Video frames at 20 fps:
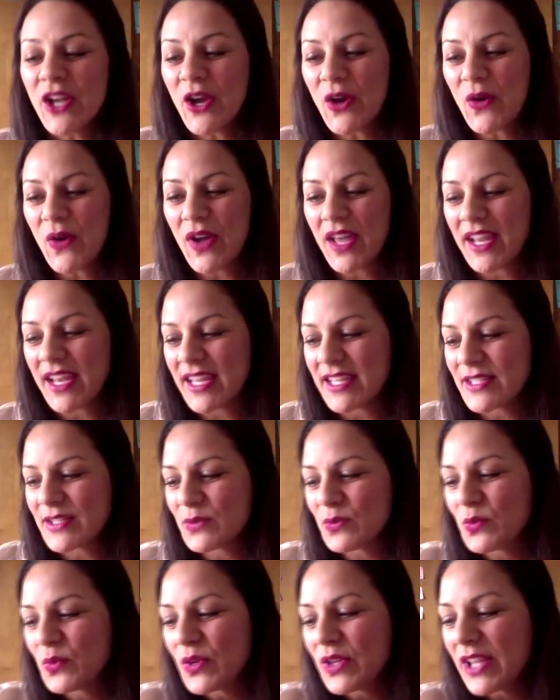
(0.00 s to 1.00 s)
and it's
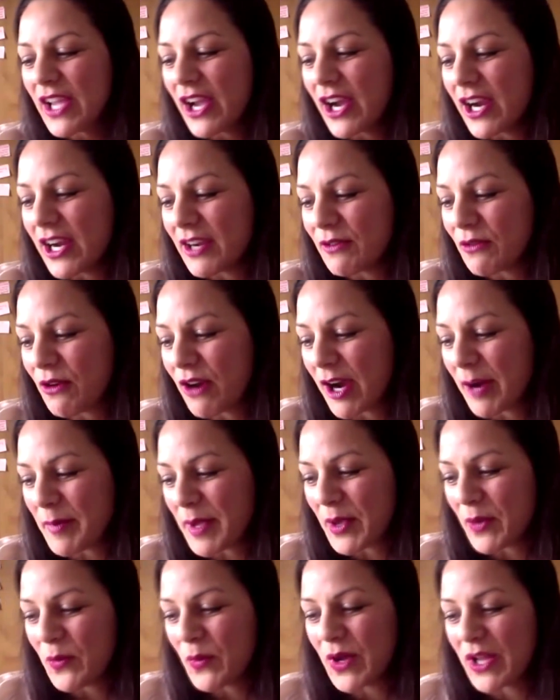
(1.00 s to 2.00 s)
really
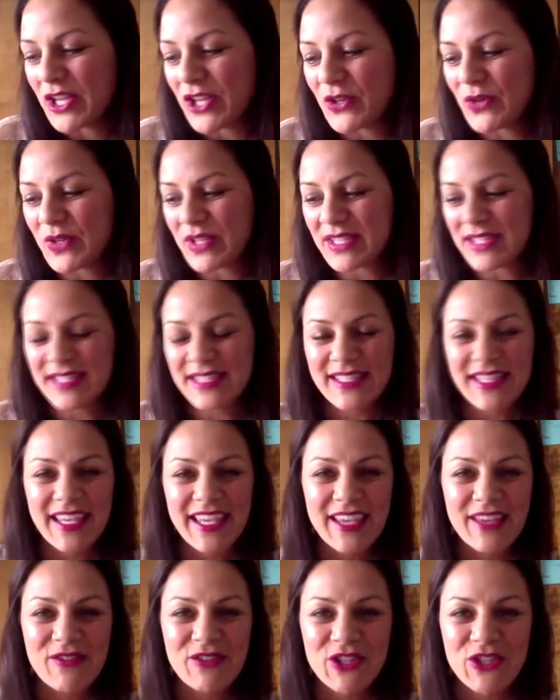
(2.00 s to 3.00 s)
heartwarming when you
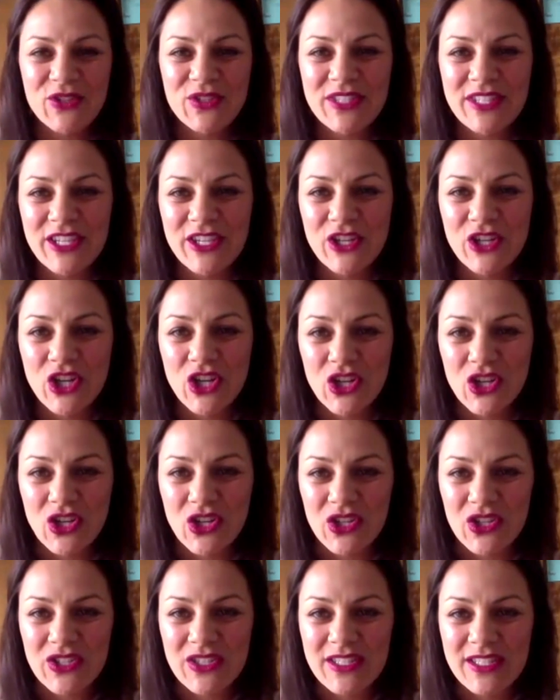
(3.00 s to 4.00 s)
see your
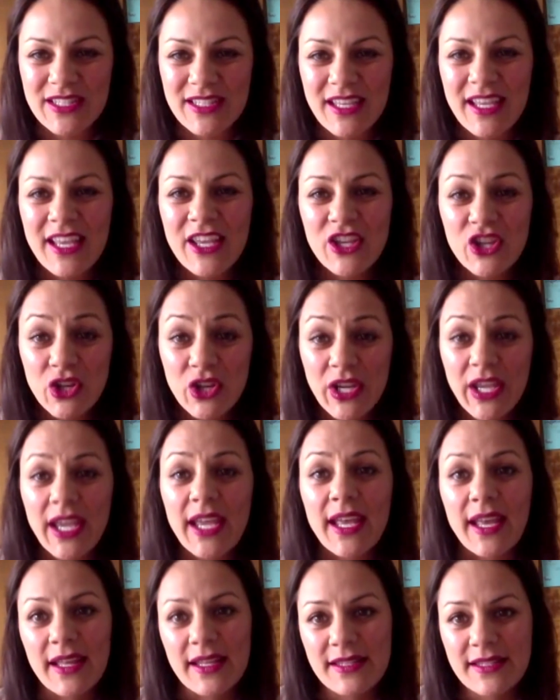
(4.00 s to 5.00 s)
girls, your
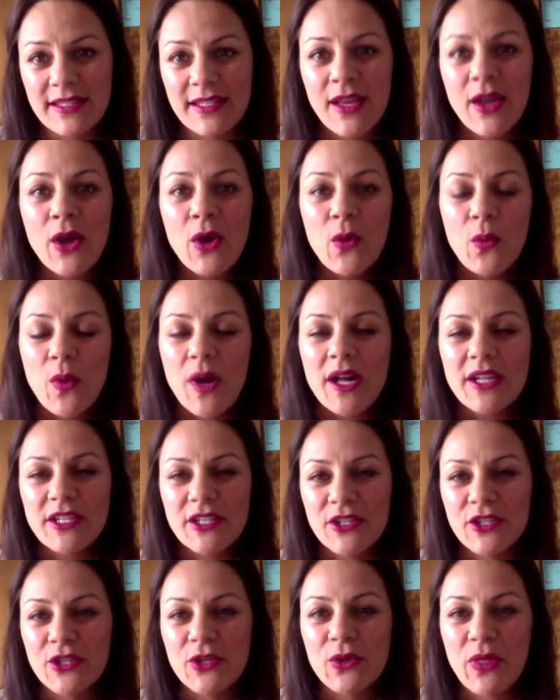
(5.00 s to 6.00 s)
kids want to
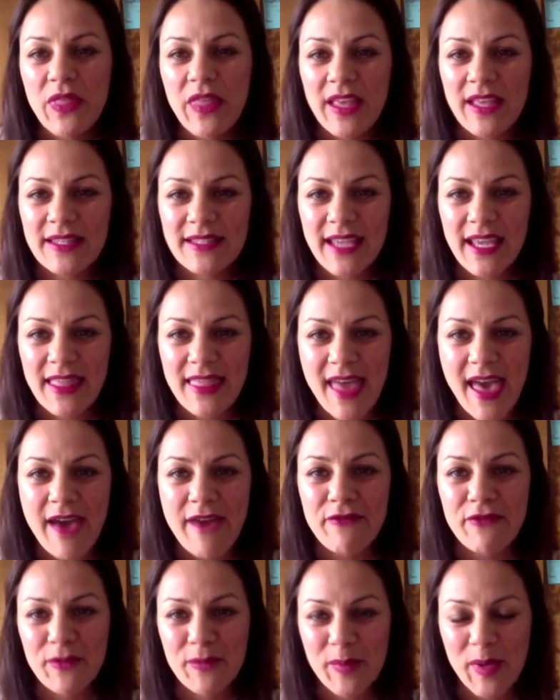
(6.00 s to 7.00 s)
do things like that
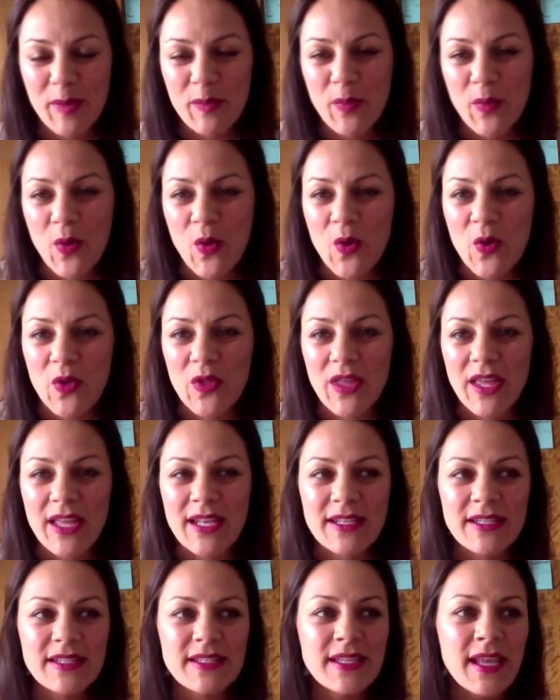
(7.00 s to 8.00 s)
for people,
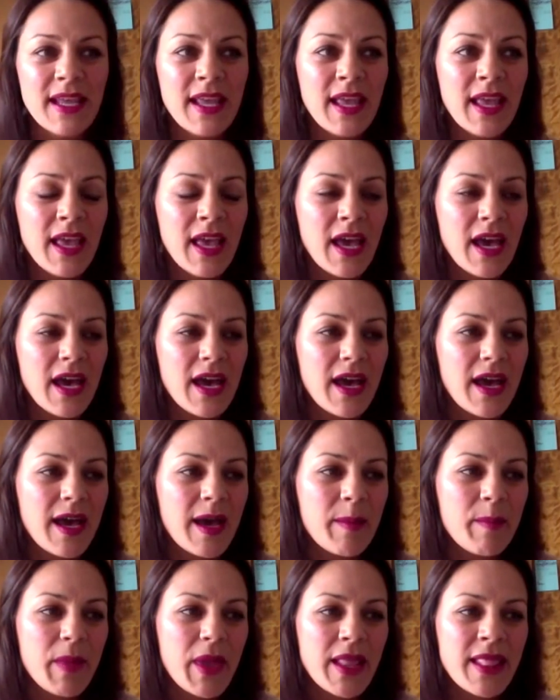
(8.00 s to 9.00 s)
and
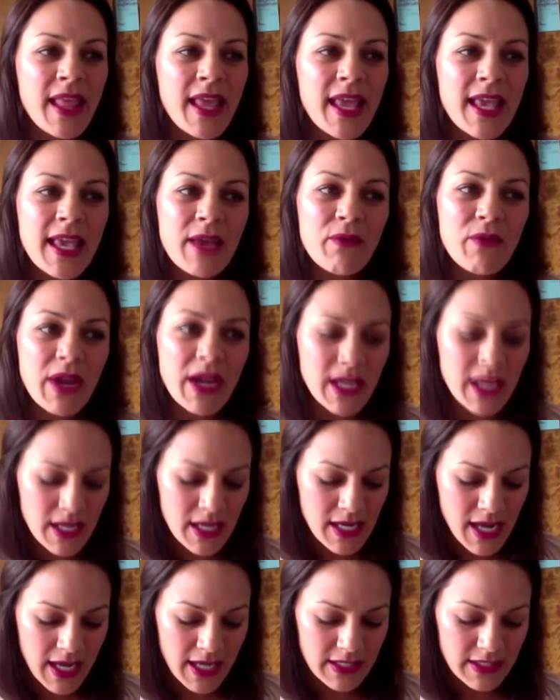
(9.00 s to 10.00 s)
they get
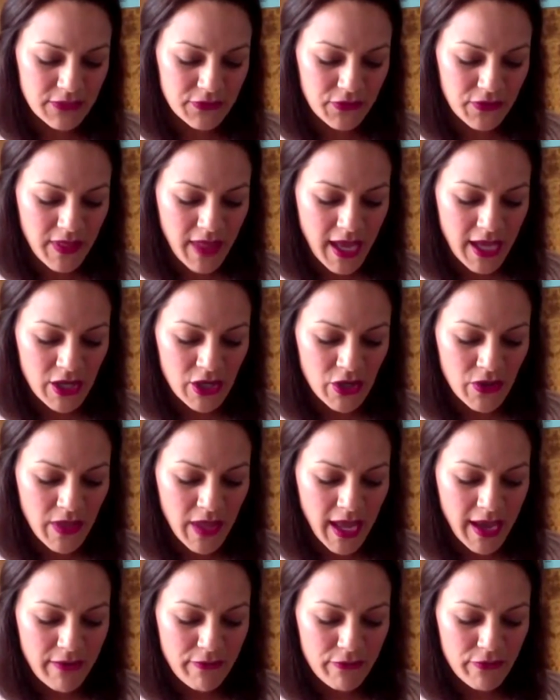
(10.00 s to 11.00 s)
recognized for that. They
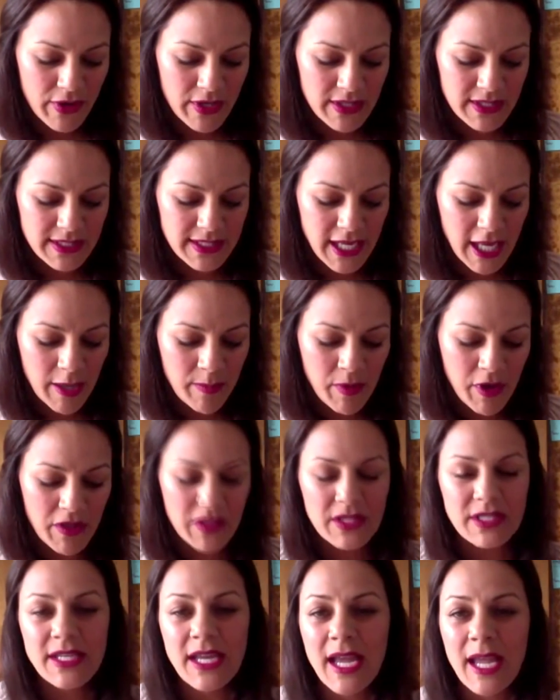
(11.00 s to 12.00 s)
have friends tell them all
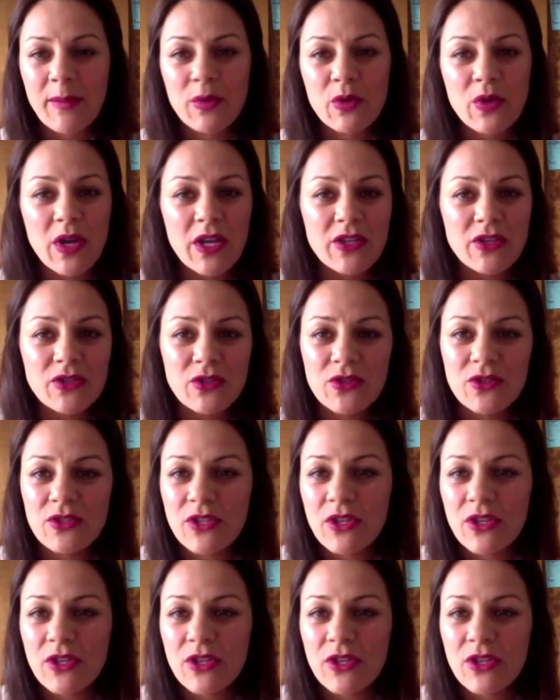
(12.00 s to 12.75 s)
the time, you guys are so